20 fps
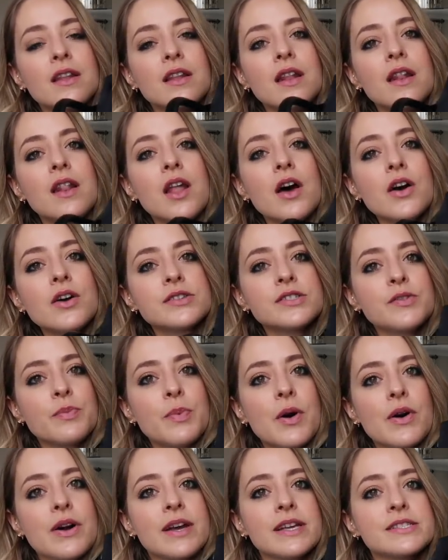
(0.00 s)
loads
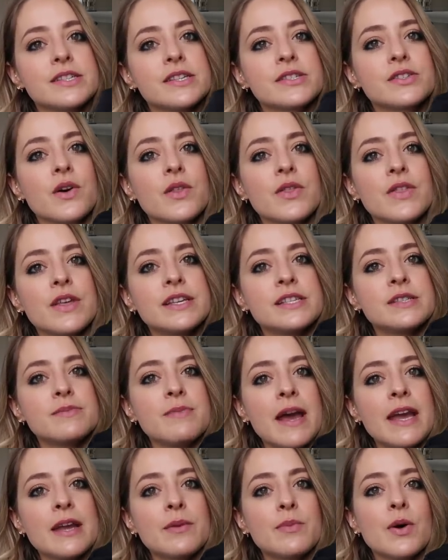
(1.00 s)
of pockets. So it's got this
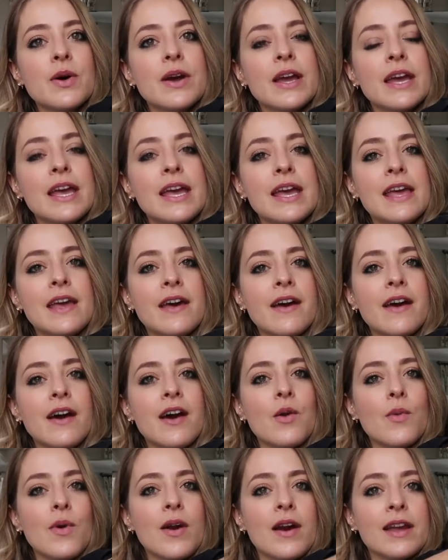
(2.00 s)
main pocket
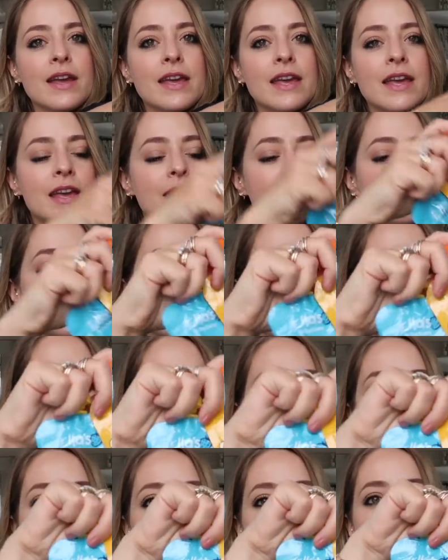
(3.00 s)
here where I keep a
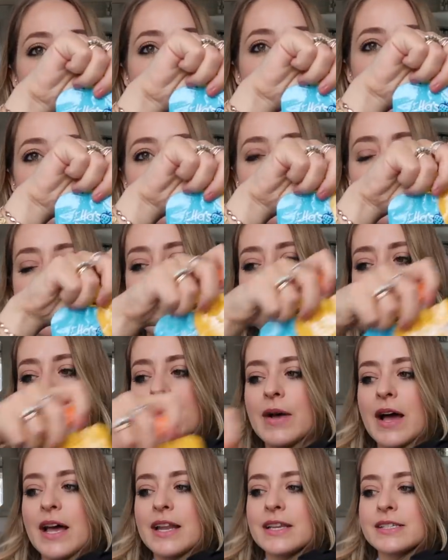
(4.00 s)
couple of
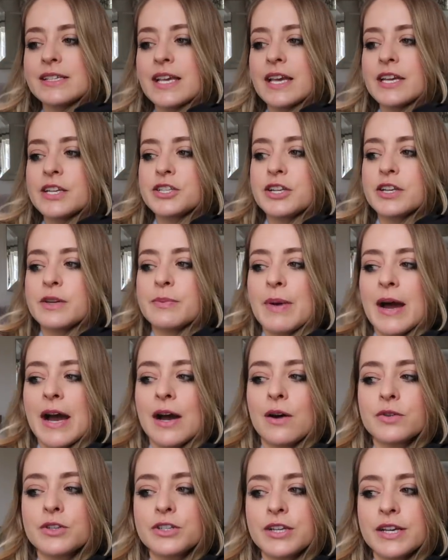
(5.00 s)
Ella's Kitchen
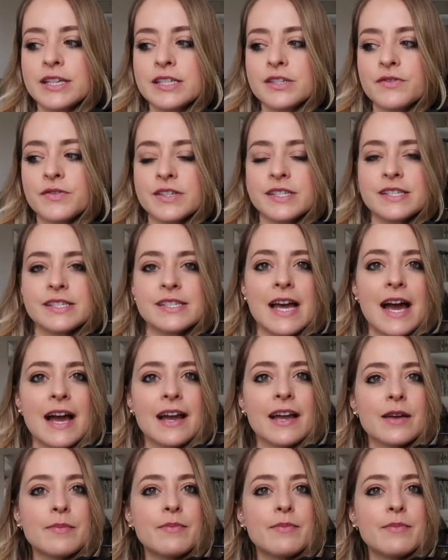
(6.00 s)
pouches for snack